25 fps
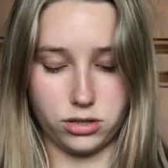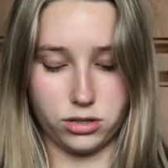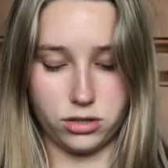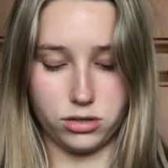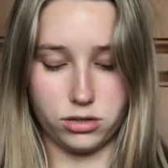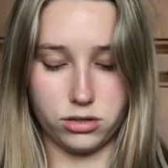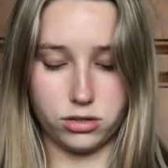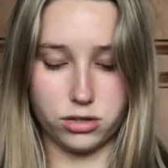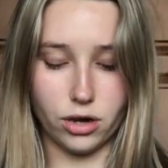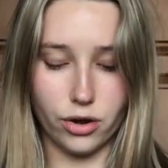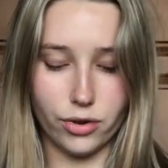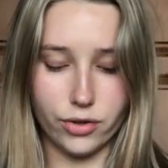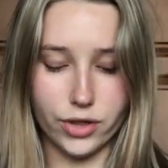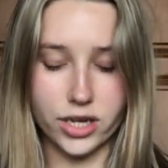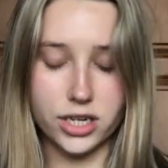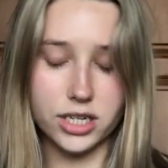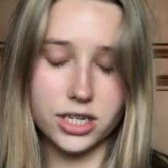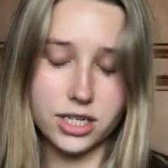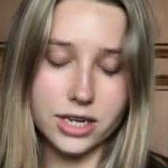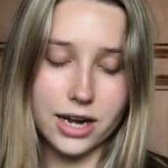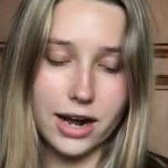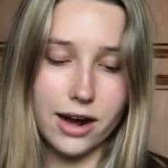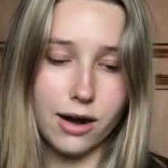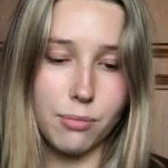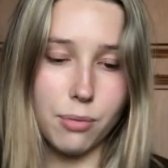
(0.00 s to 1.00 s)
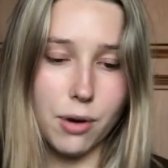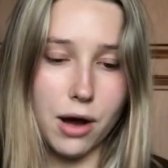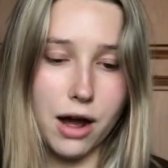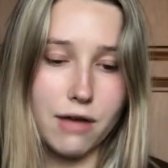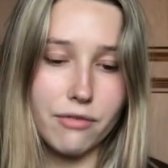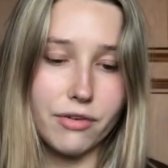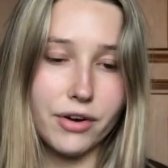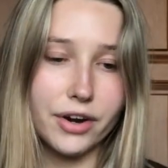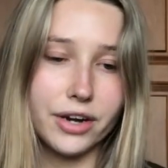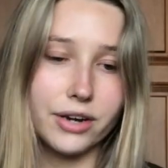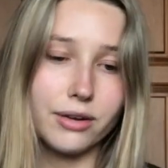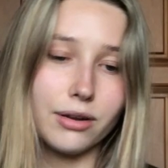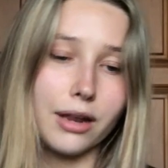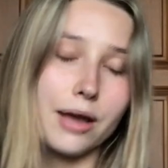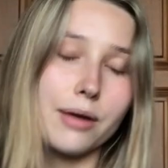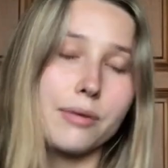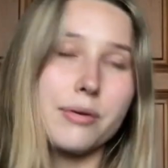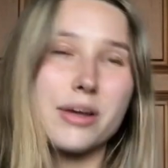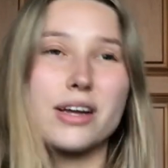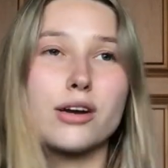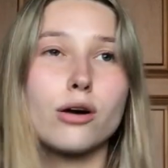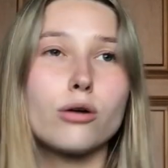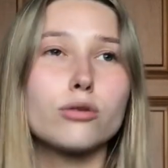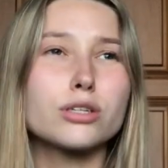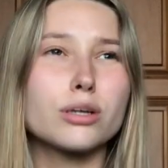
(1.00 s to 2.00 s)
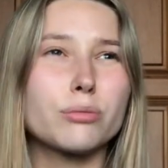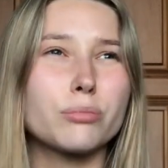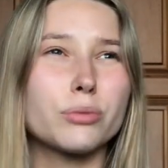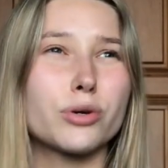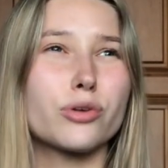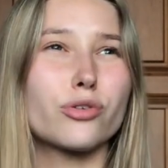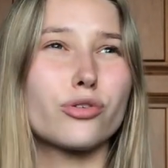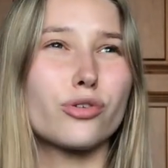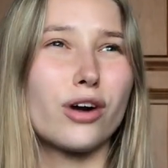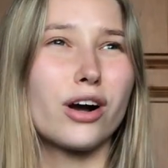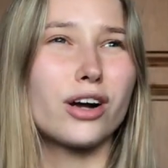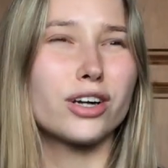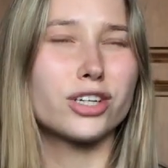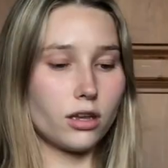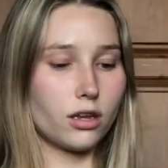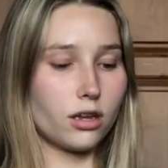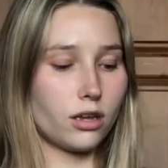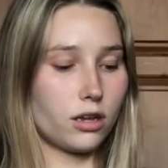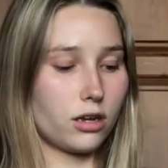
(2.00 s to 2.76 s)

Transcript: So that doesn't help either and it like goes up your crotch.